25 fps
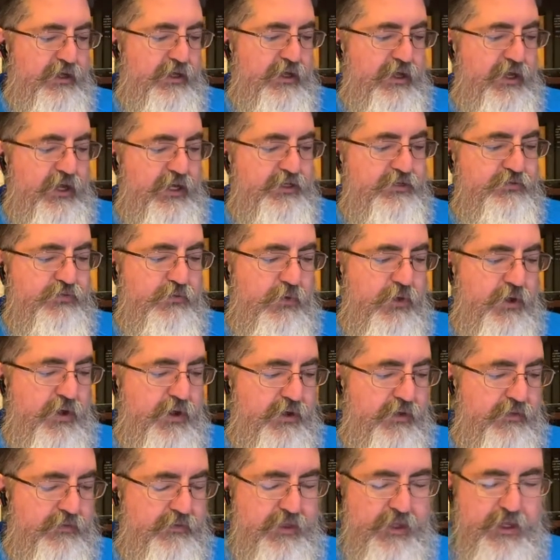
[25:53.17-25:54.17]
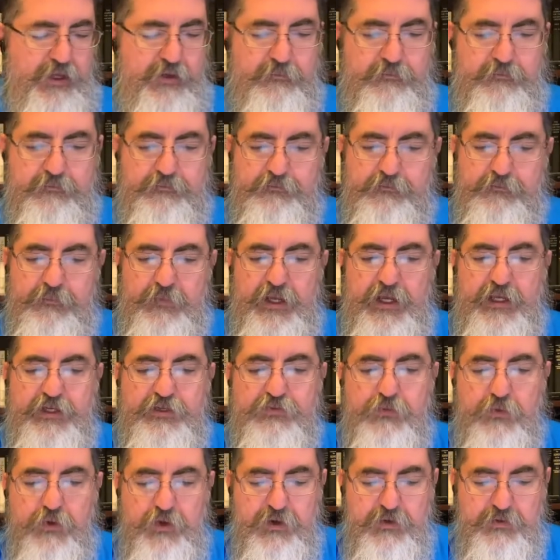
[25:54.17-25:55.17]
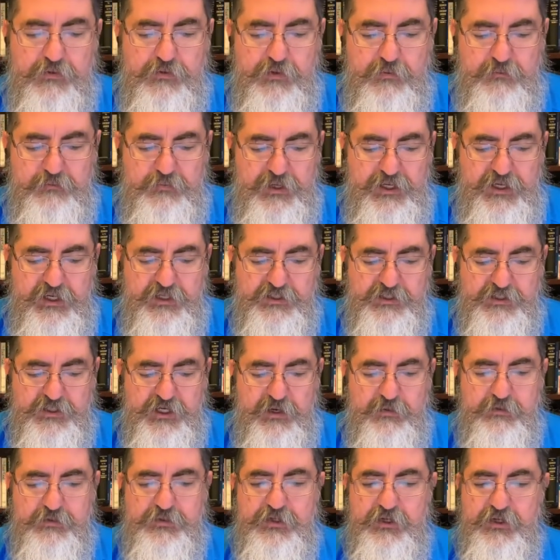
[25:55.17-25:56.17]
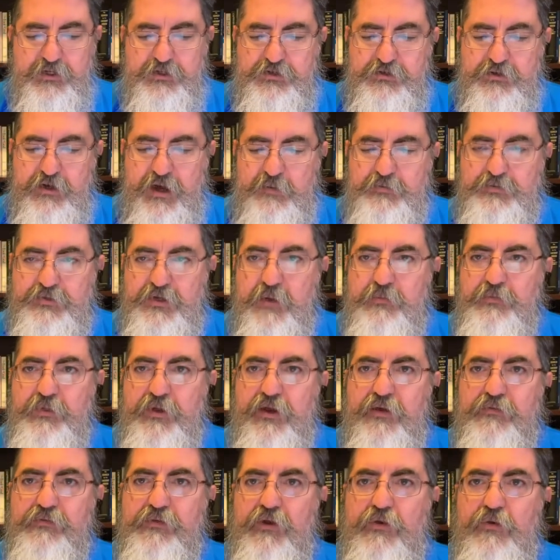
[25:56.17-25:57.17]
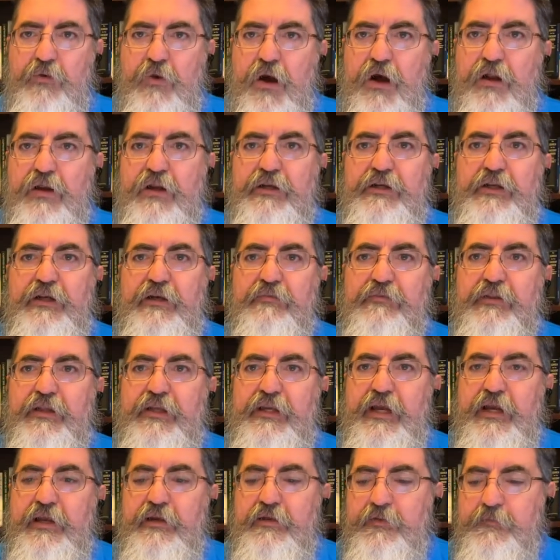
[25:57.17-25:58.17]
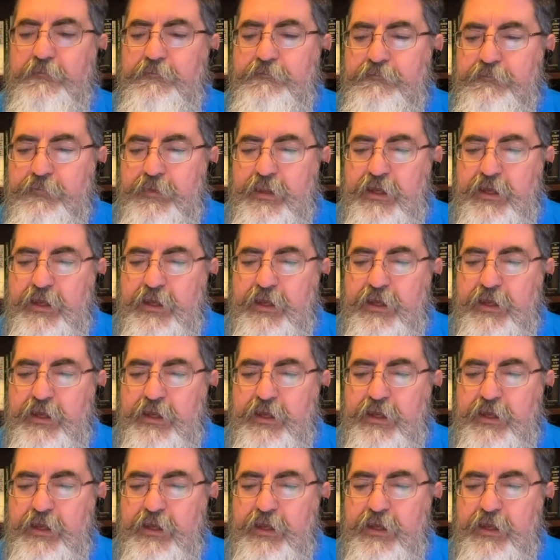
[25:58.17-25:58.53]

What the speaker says: Each one of the beasts seems to describe something of the quality of the kingdom.